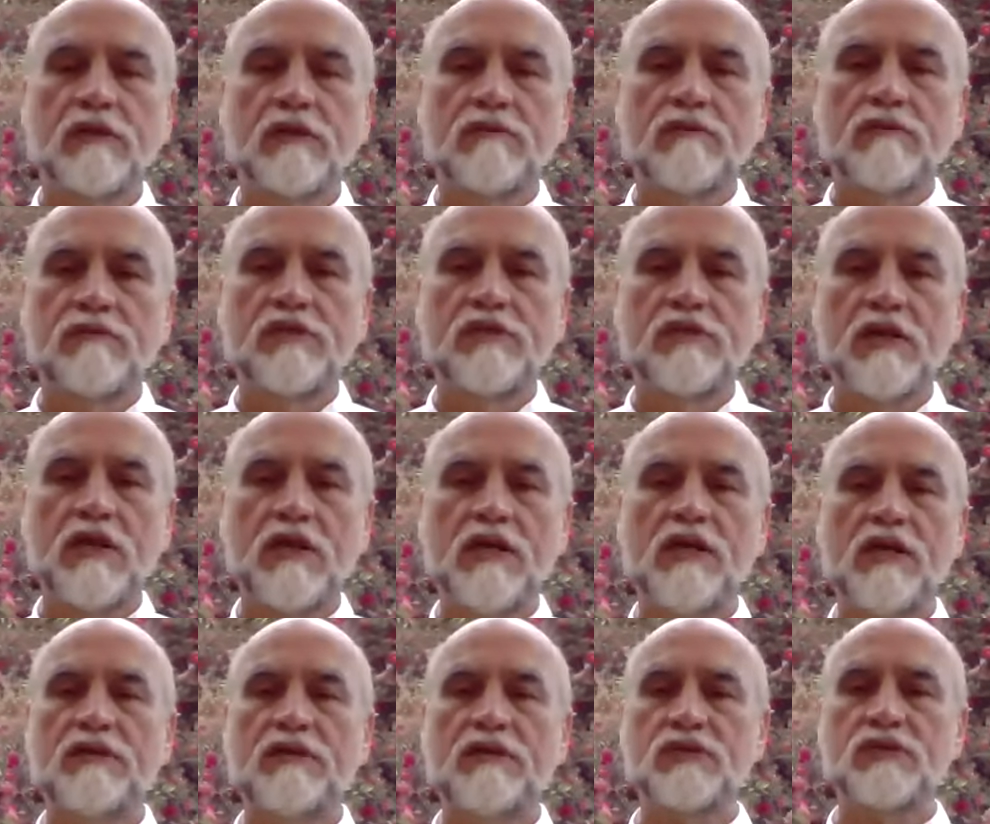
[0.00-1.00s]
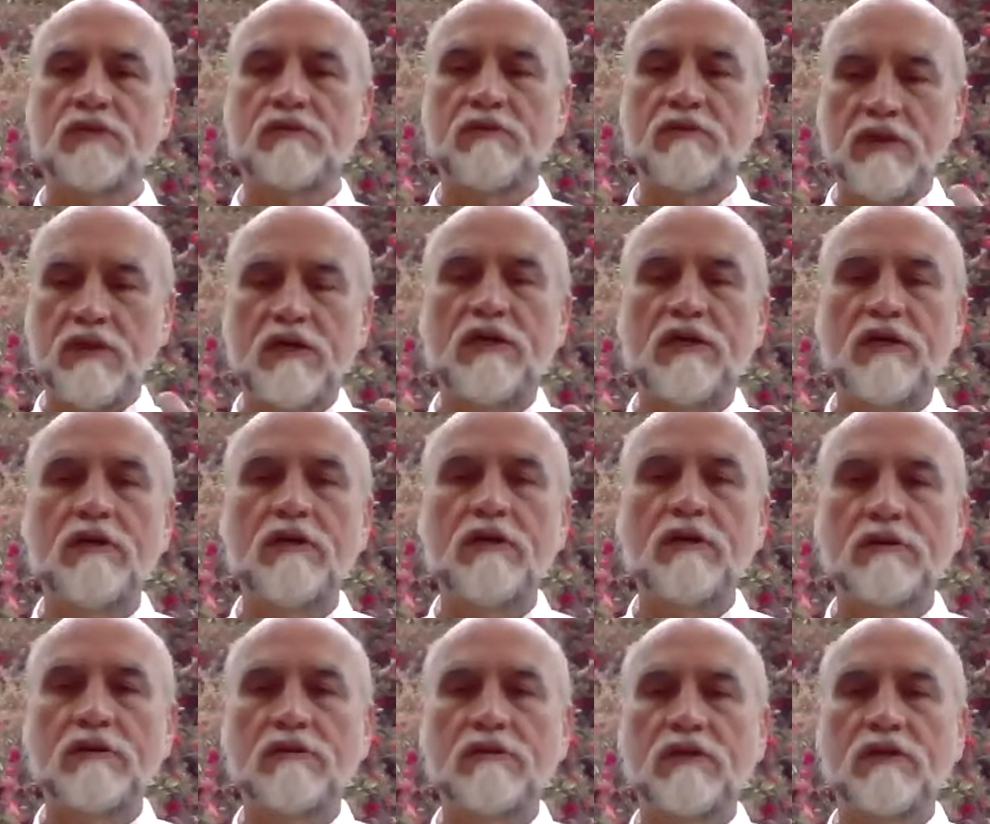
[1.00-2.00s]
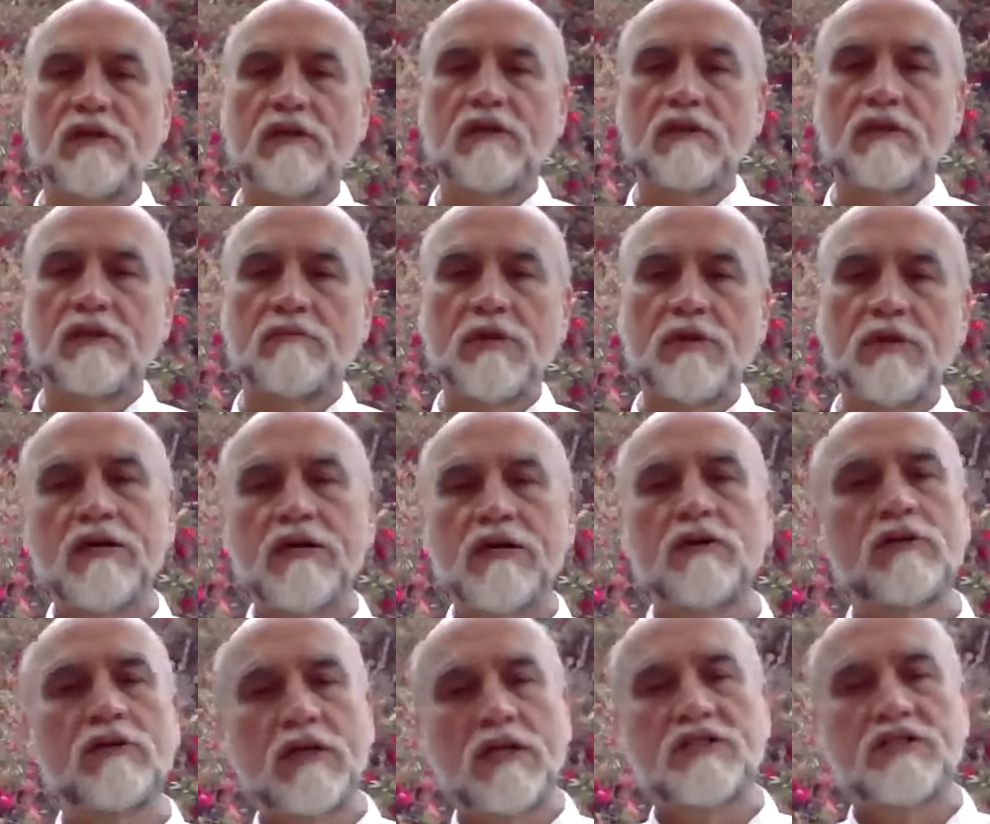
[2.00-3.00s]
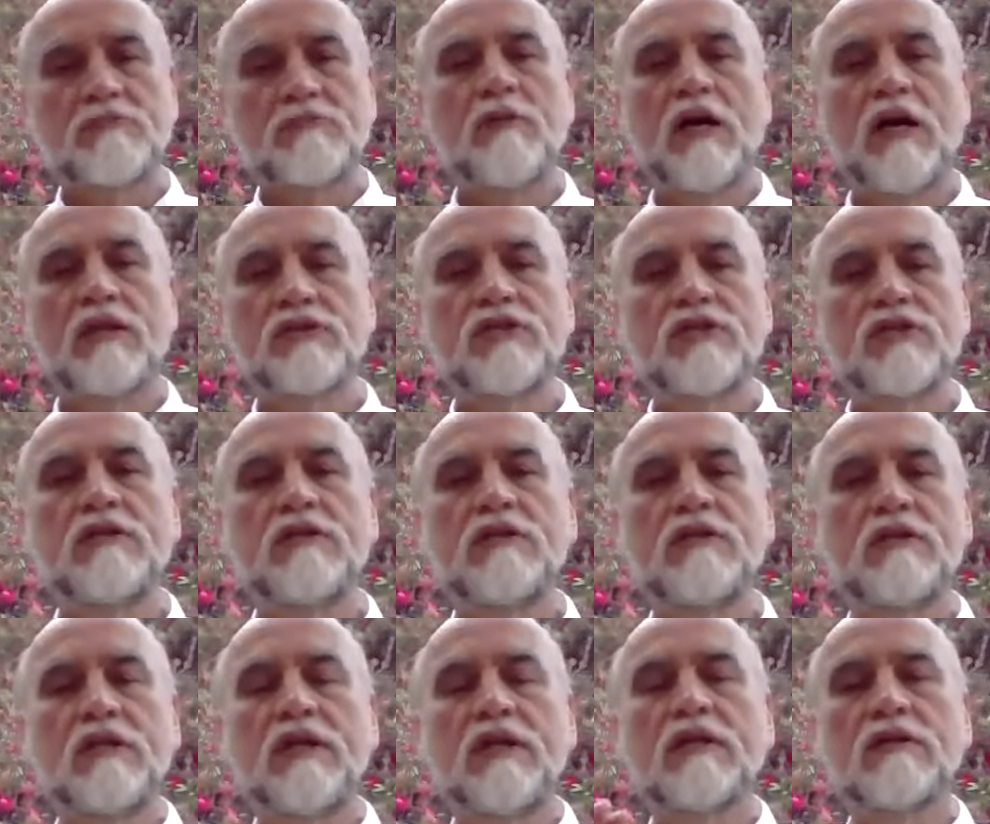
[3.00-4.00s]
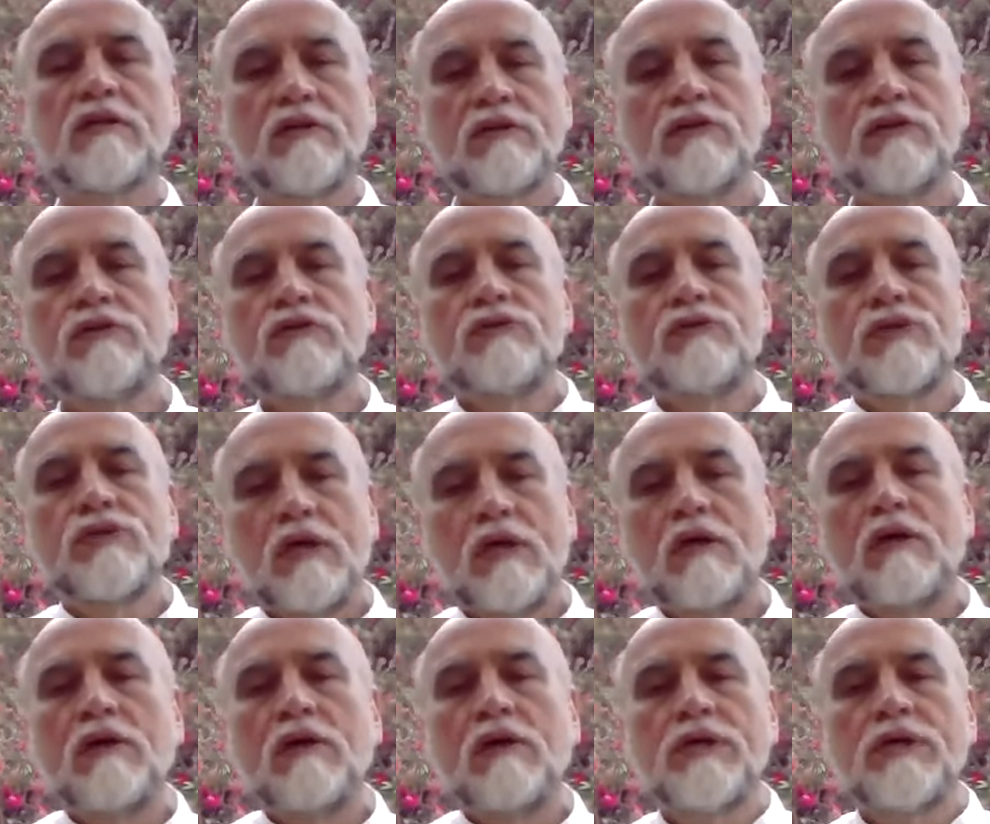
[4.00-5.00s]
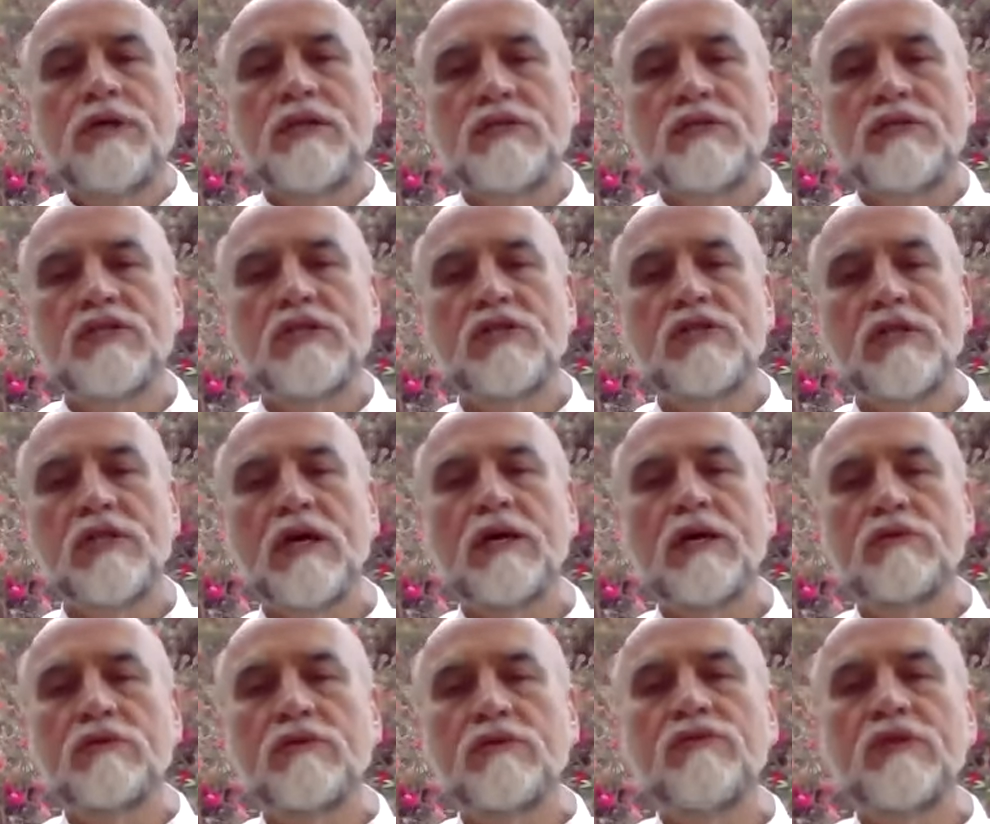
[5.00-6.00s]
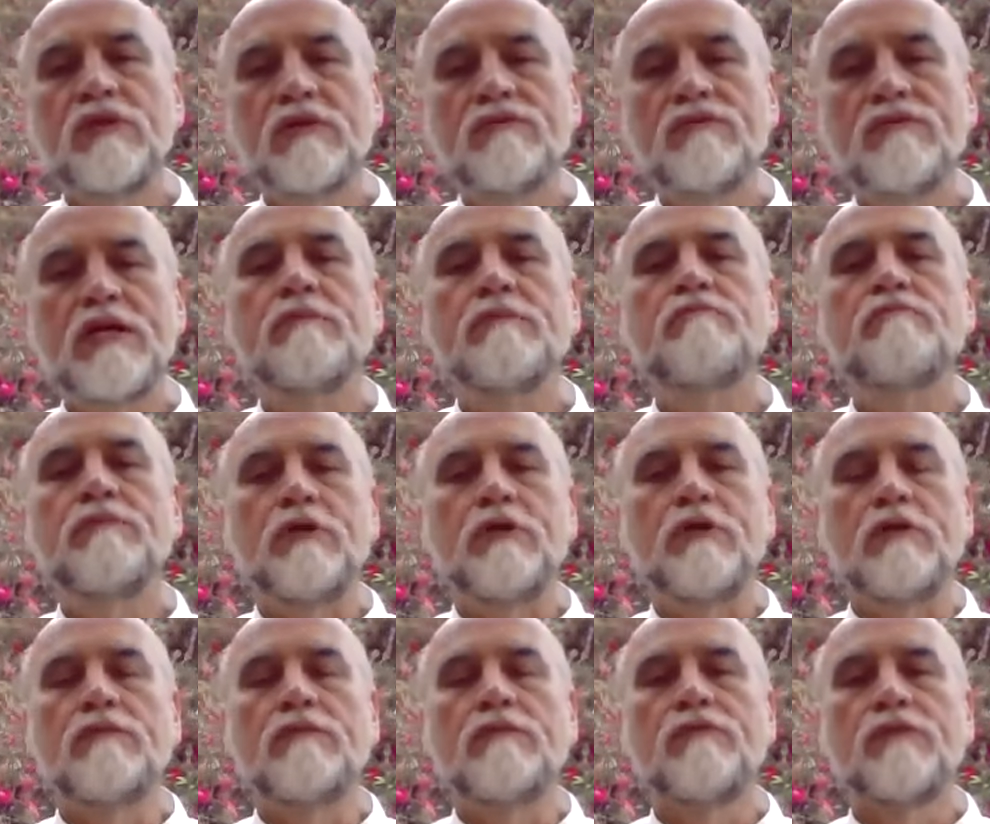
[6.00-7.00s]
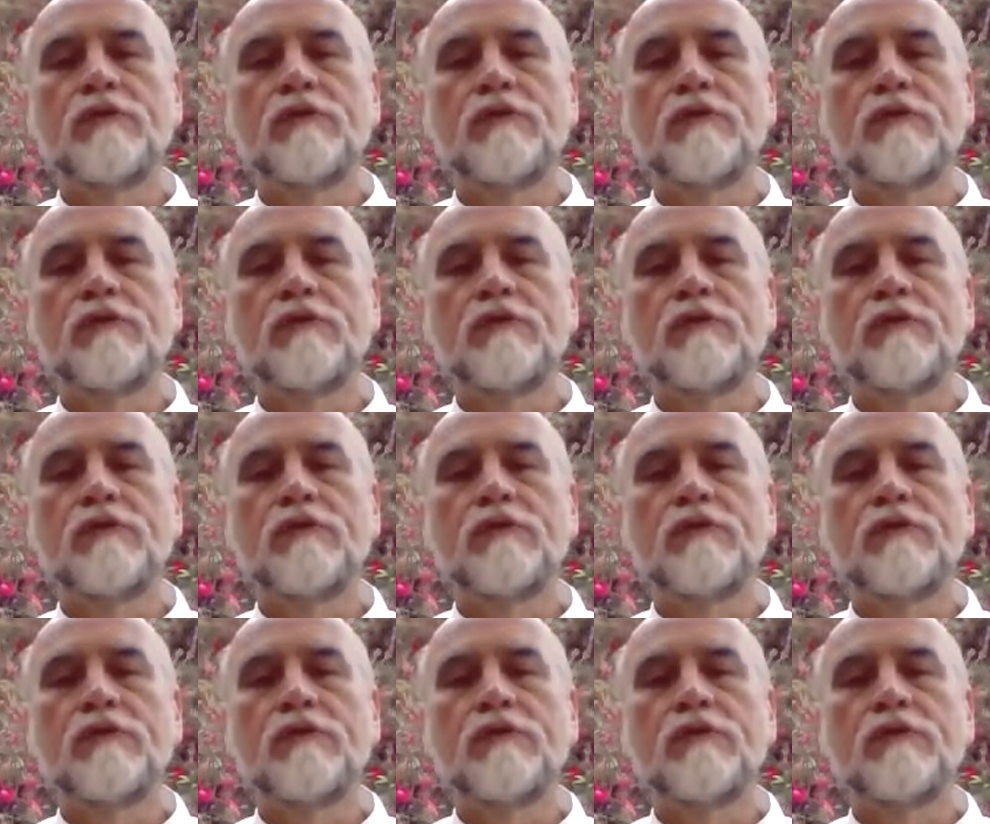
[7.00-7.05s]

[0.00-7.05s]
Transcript: For Jains, their biocosmology includes always a geography of temple,